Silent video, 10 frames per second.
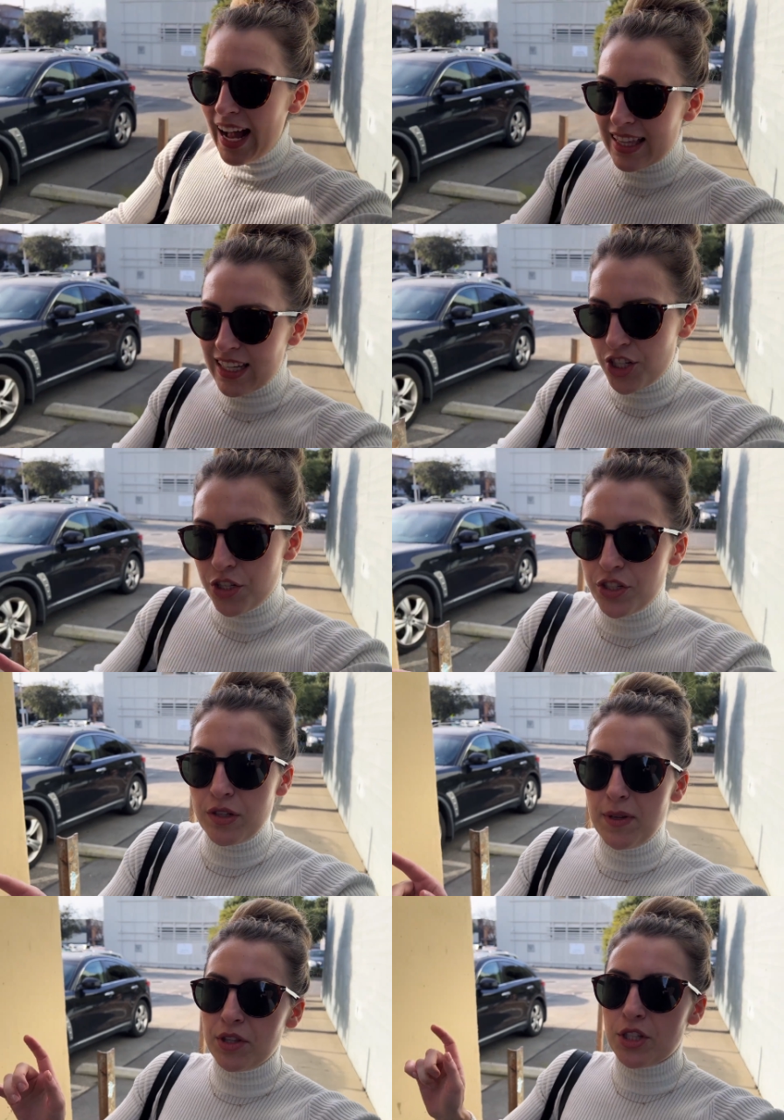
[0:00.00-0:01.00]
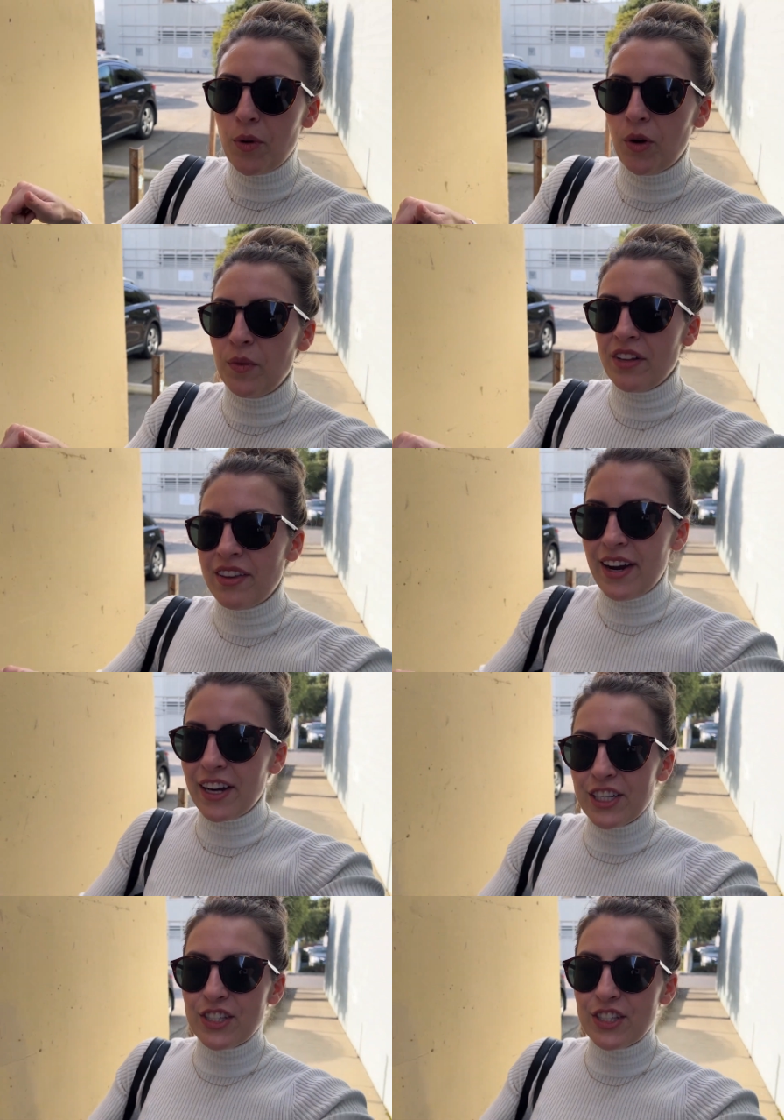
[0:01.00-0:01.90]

I think she used to be at the Spoke & Weal there.